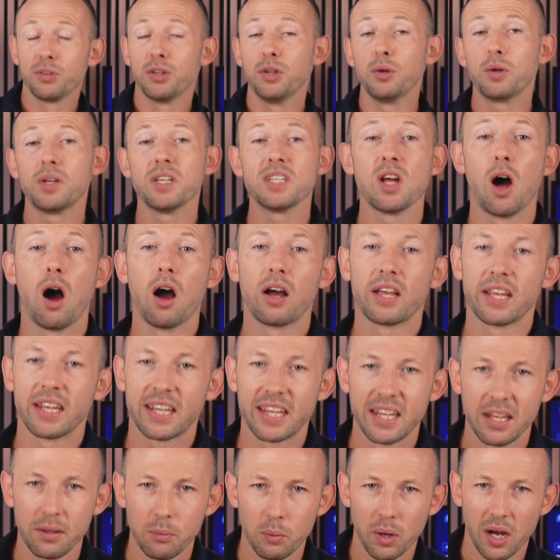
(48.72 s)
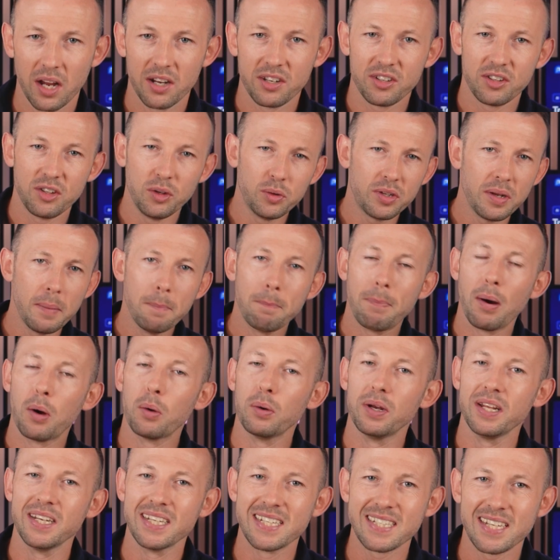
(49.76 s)
you can target keywords using
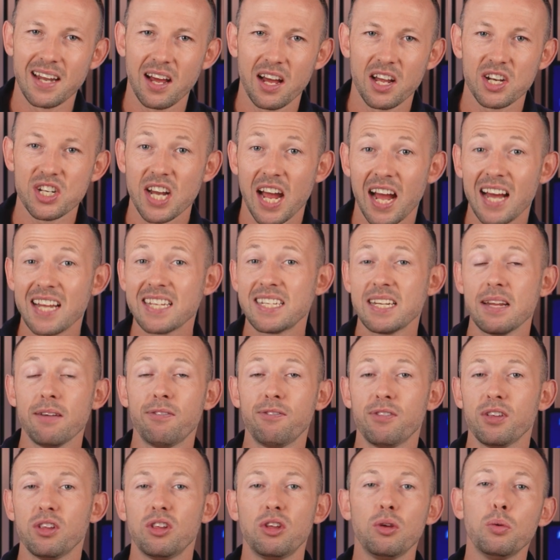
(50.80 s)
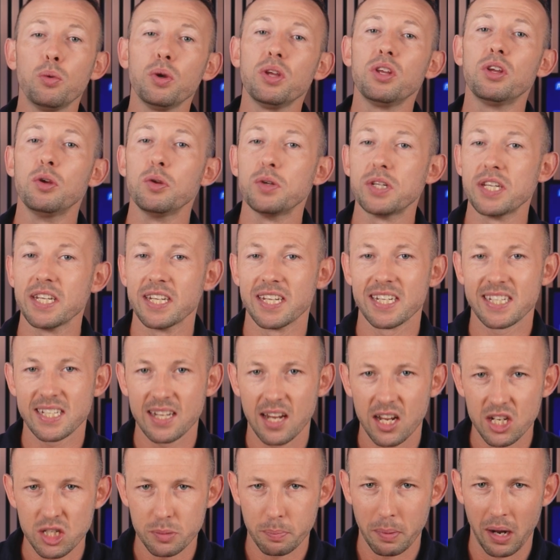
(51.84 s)
Boolean Search as if you were using the
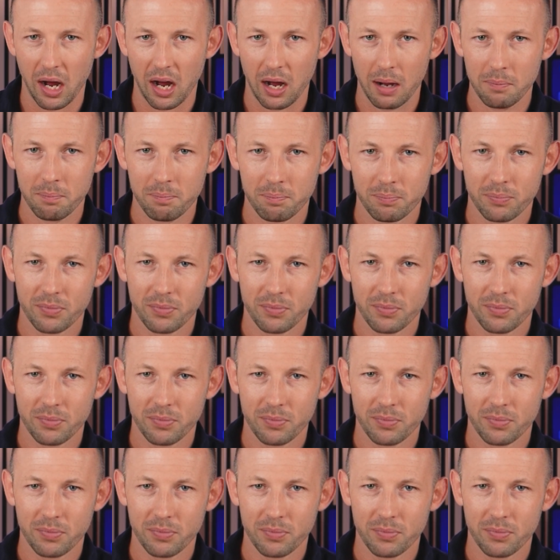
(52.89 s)
search bar.